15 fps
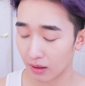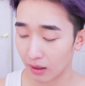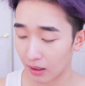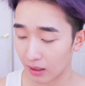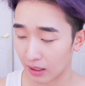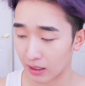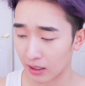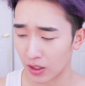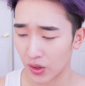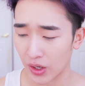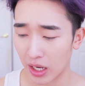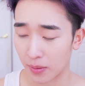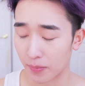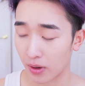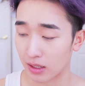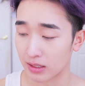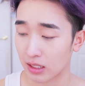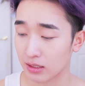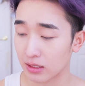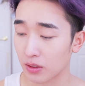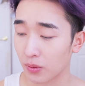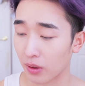and I didn't know how to
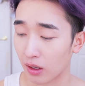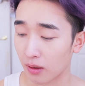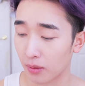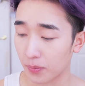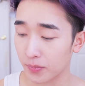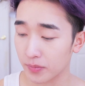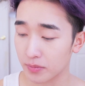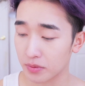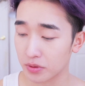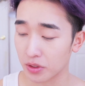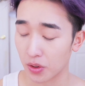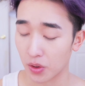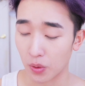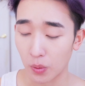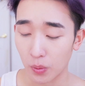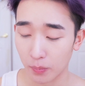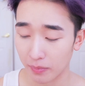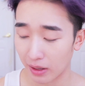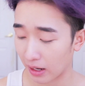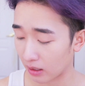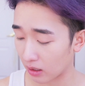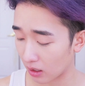process it well, so
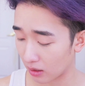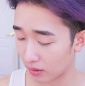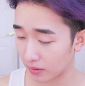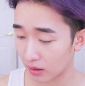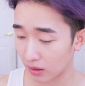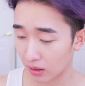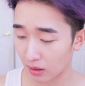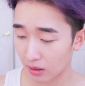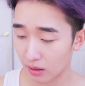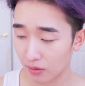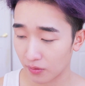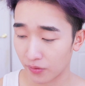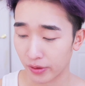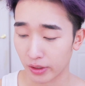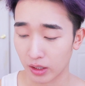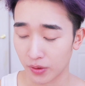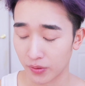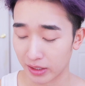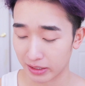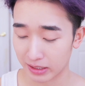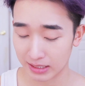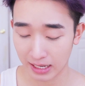I got
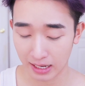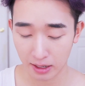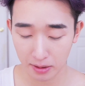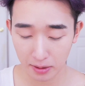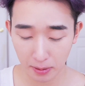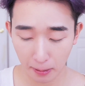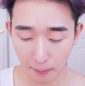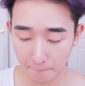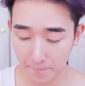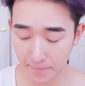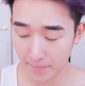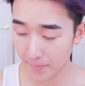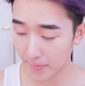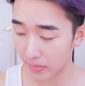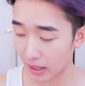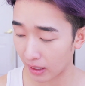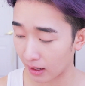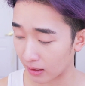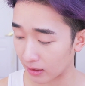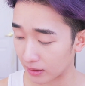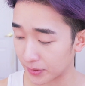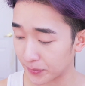really sad.
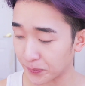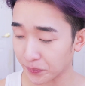And